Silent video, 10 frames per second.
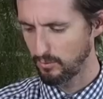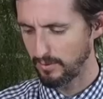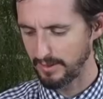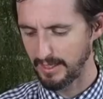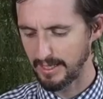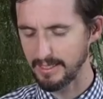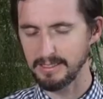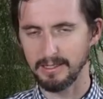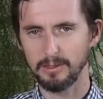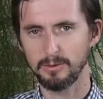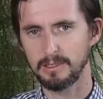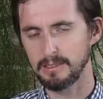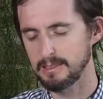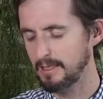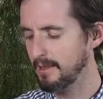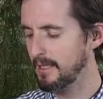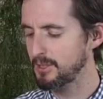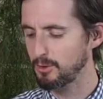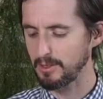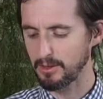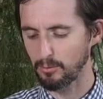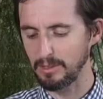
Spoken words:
One thing I can tell you, unless you get the